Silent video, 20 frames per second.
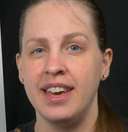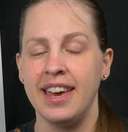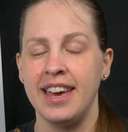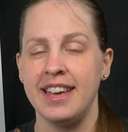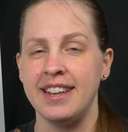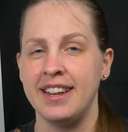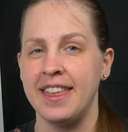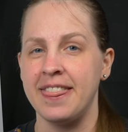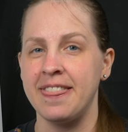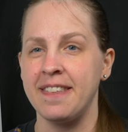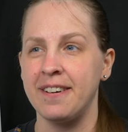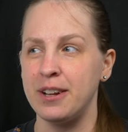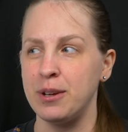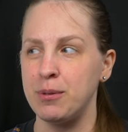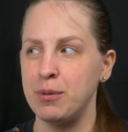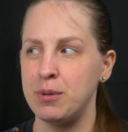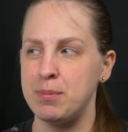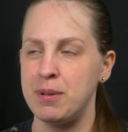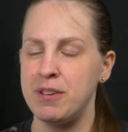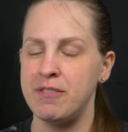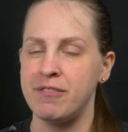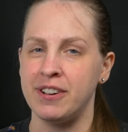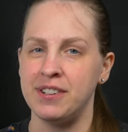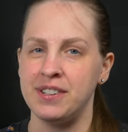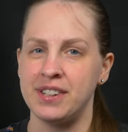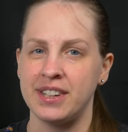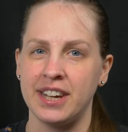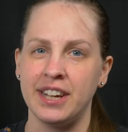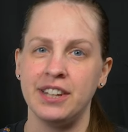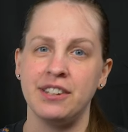and I thought it would be fun
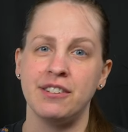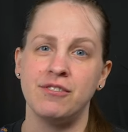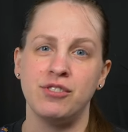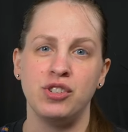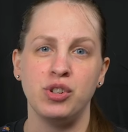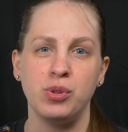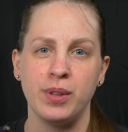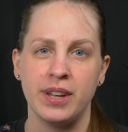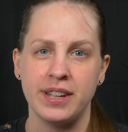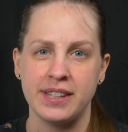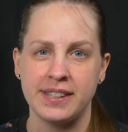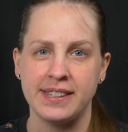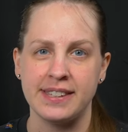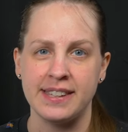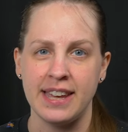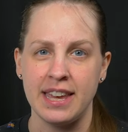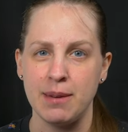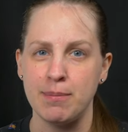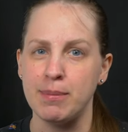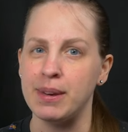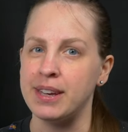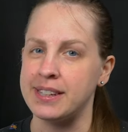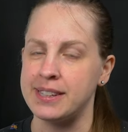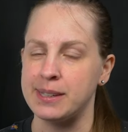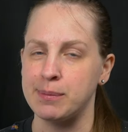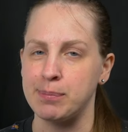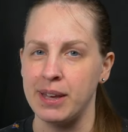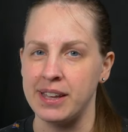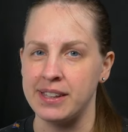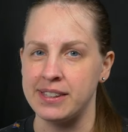to kind of do that same
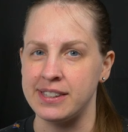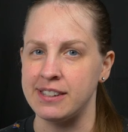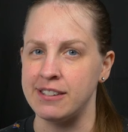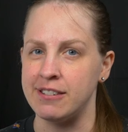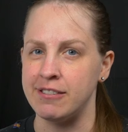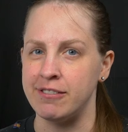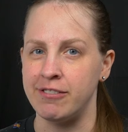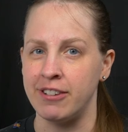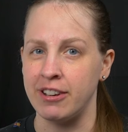expansive,